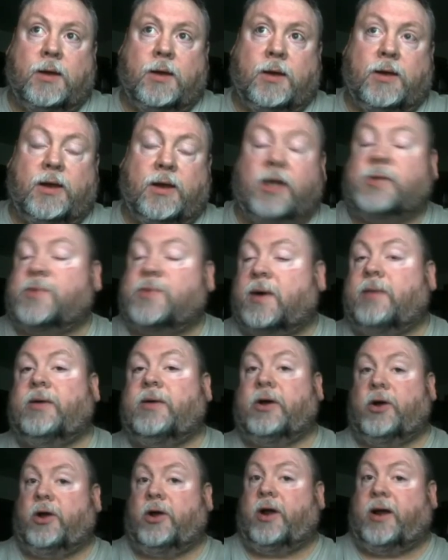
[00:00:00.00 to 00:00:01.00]
Now, it's
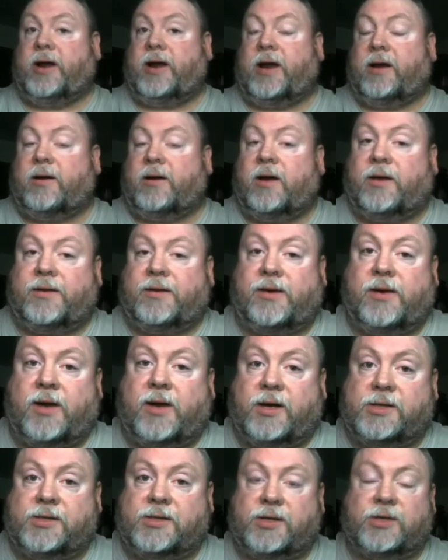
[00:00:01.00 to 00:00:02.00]
probably a good idea not to
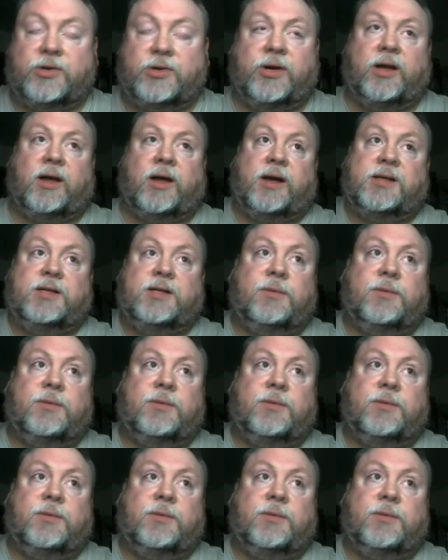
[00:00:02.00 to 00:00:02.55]
touch the tree, like I said